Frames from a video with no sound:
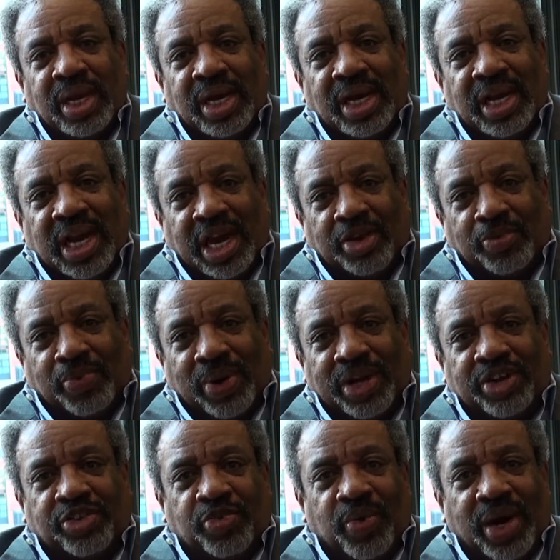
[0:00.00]
He had a
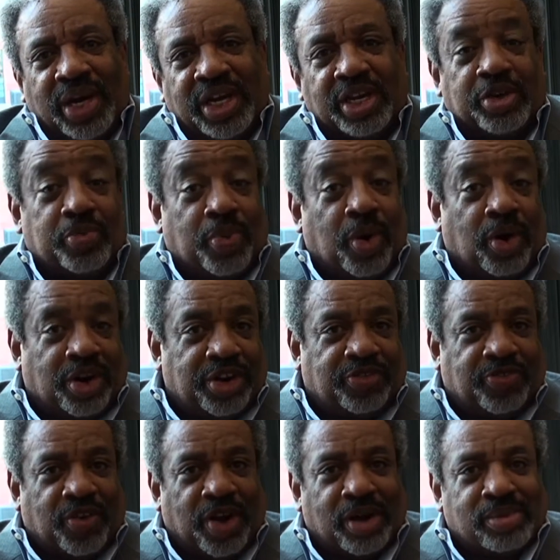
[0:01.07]
place where he departed
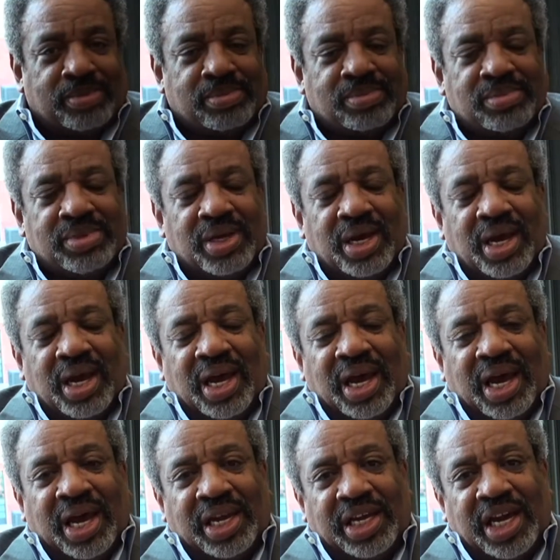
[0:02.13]
from,
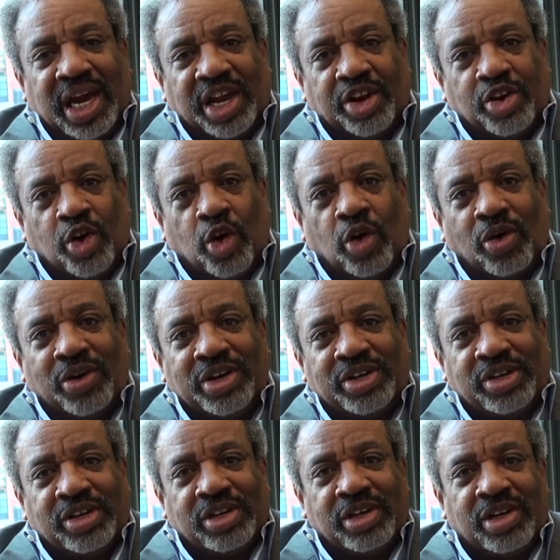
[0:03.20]
and he had an
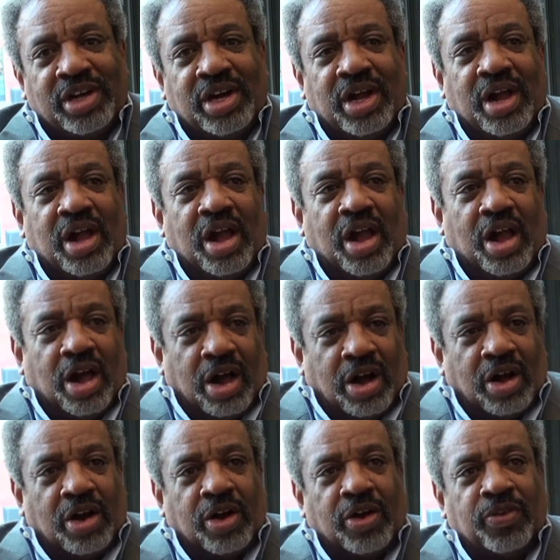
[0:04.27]
origin
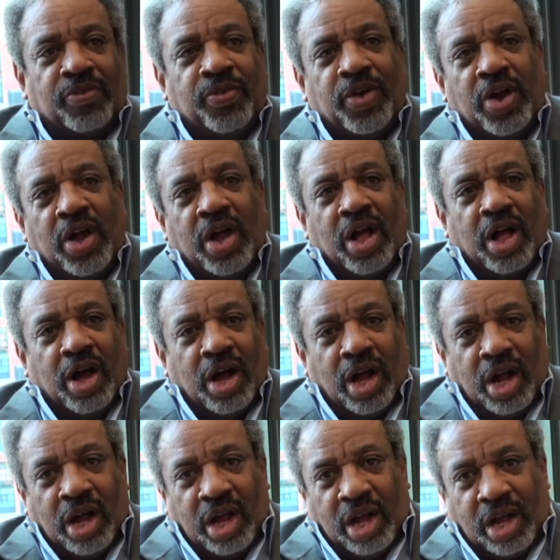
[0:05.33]
of
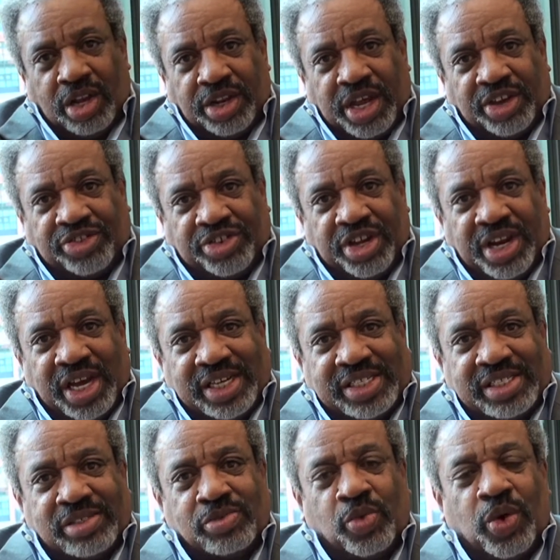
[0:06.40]

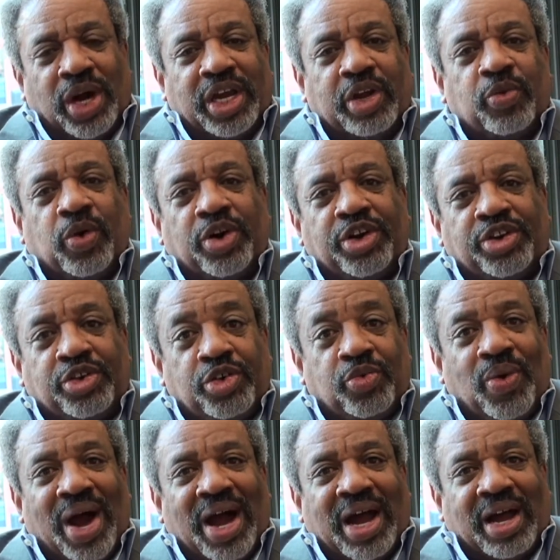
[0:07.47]
destination where he wanted to
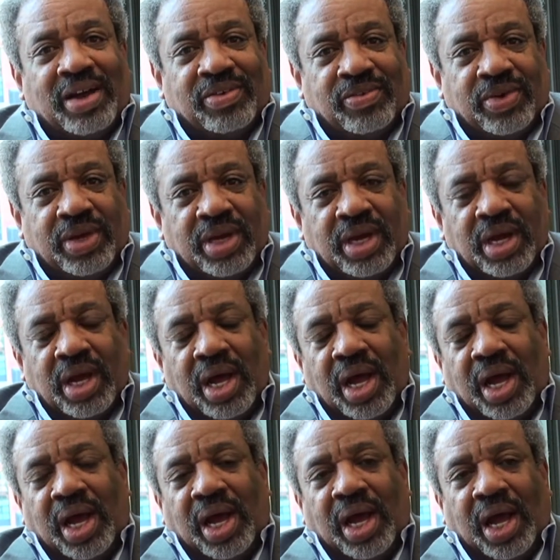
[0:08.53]
arrive.
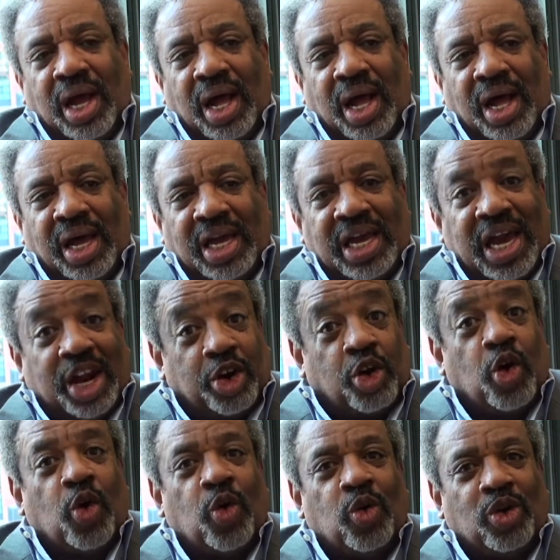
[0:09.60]
He had a
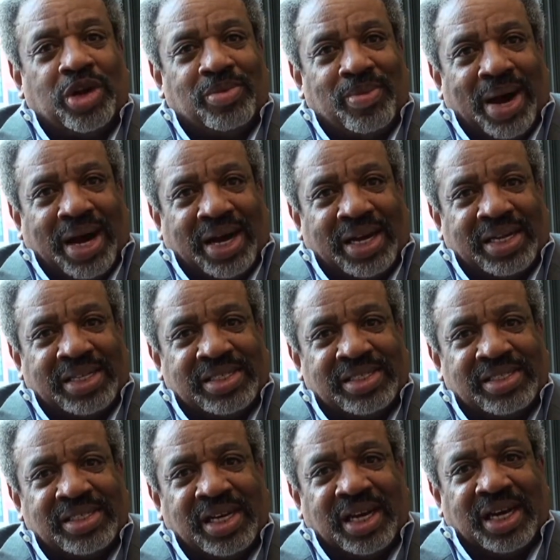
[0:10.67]
goal in mind.
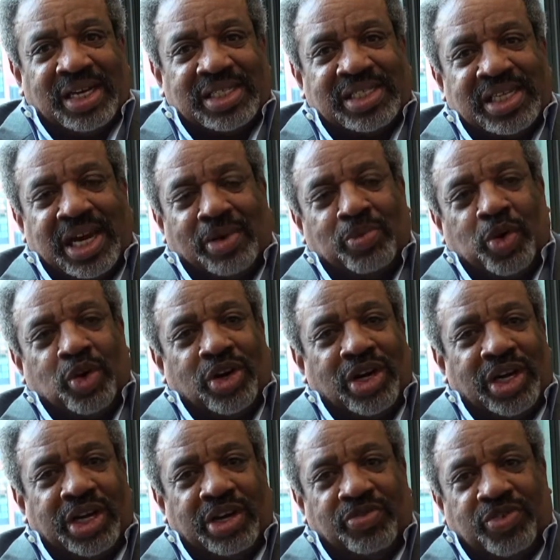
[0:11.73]
He said, I'm going to
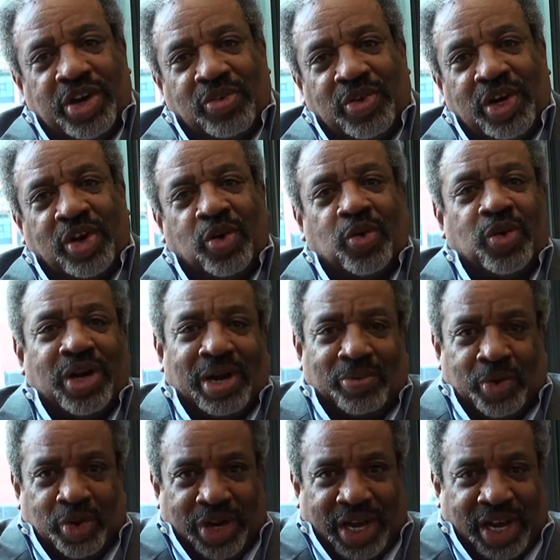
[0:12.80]
leave Jericho and
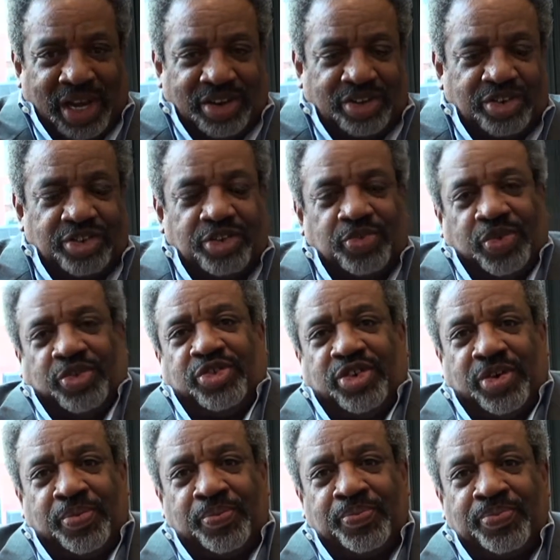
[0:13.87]
I'm going to head to
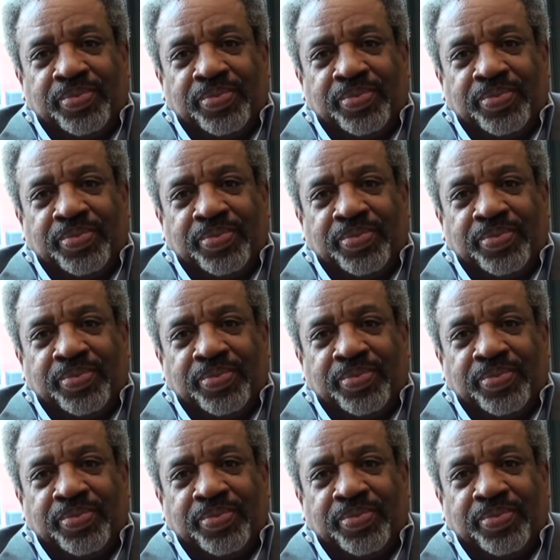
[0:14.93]
Jerusalem.